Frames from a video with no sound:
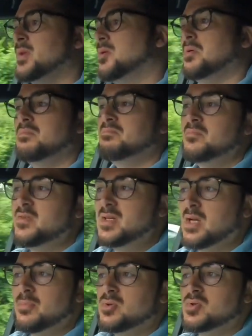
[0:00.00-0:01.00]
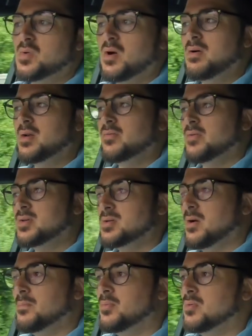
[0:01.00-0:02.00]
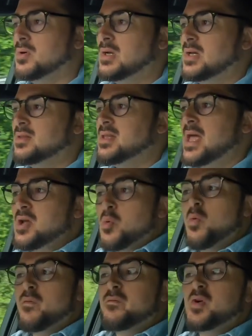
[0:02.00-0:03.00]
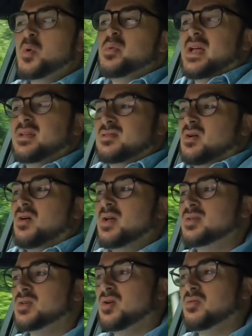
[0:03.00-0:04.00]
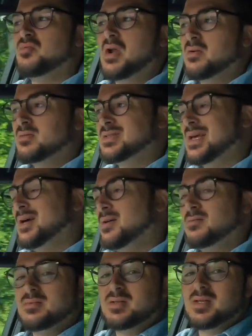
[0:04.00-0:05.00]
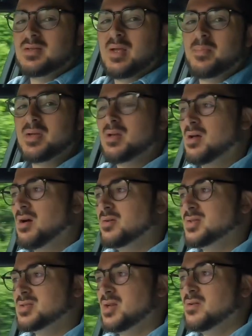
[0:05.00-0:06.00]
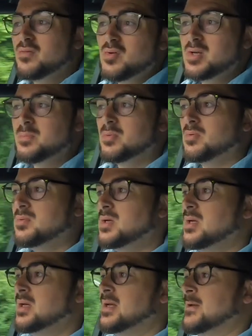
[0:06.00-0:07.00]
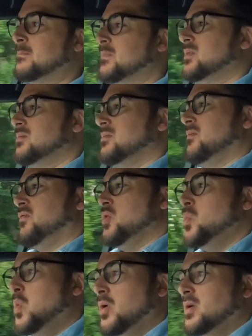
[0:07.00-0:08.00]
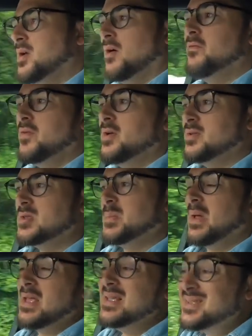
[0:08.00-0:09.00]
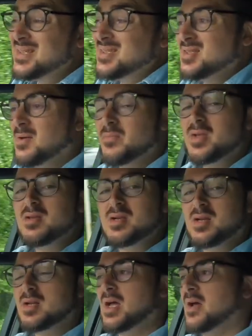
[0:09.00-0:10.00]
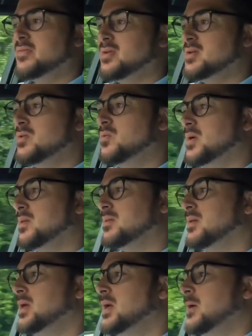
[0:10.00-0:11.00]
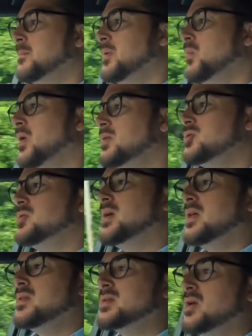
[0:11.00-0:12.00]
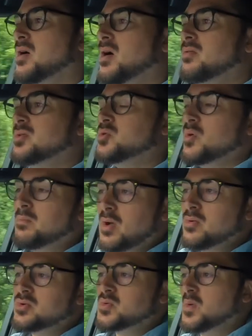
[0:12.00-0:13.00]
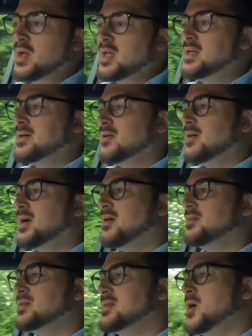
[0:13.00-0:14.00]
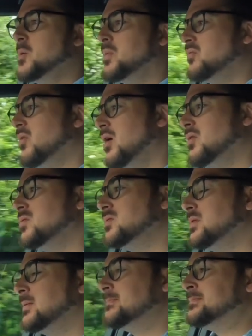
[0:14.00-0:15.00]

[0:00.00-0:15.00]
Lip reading: or a VW Touareg, for example. They all feel their size around town. That they're big cars, it's unavoidable. If you want comfort and space, it's just something you're going to have to deal with. But once you get this car onto a motorway or out onto the open road,